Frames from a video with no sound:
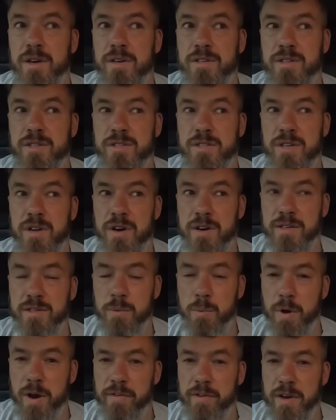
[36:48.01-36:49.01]
I just started
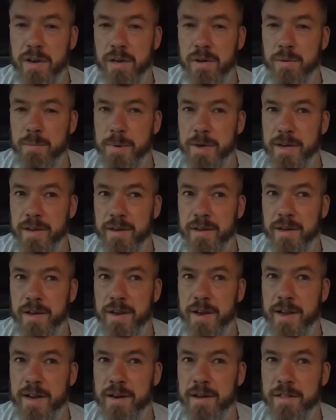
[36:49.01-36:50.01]
to worry a little bit,
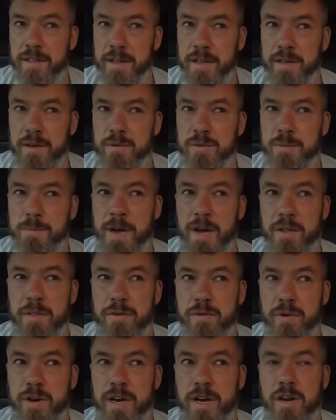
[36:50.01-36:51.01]
and then I think it was about
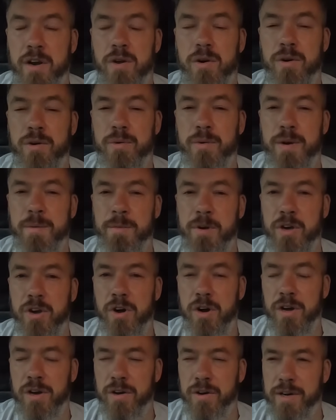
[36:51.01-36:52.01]
3 o'clock when my
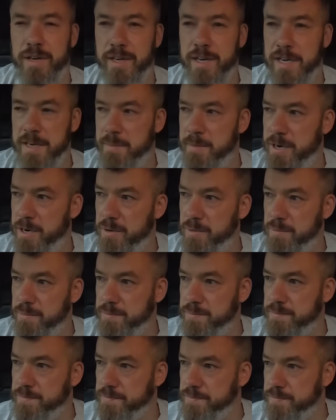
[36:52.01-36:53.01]
guy line came out,
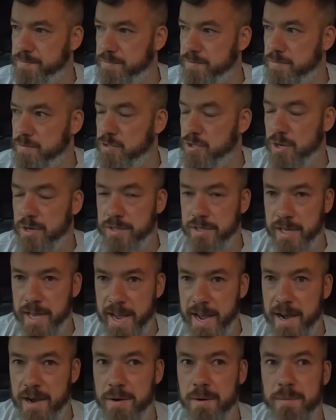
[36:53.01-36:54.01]
so I had to
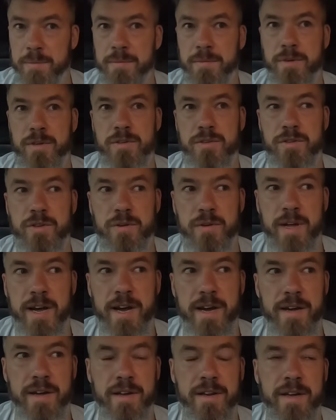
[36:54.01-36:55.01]
get out and do
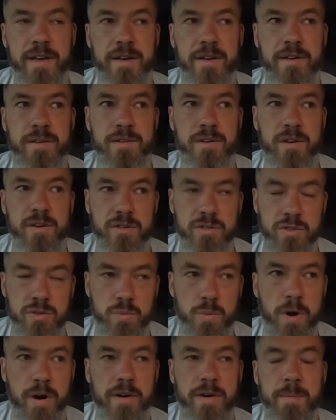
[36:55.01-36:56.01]
that, and then I was
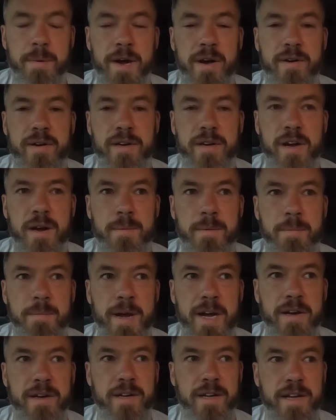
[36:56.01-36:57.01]
just worried about it coming
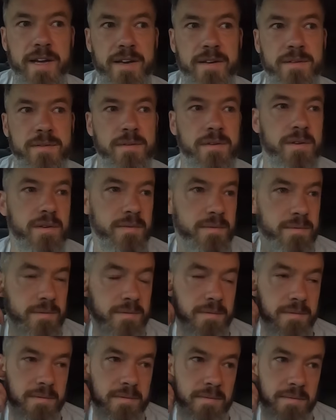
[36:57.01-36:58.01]
back again,
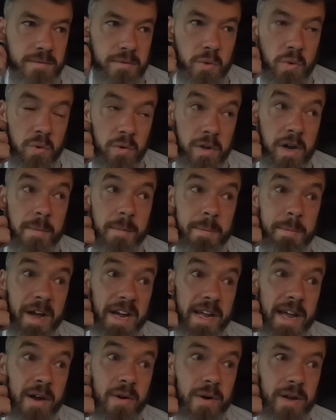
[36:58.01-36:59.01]
or coming
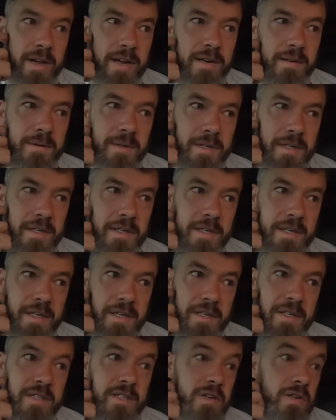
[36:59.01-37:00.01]
back out again.
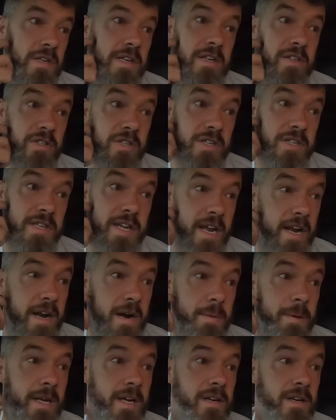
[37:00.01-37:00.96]
So I was literally sitting up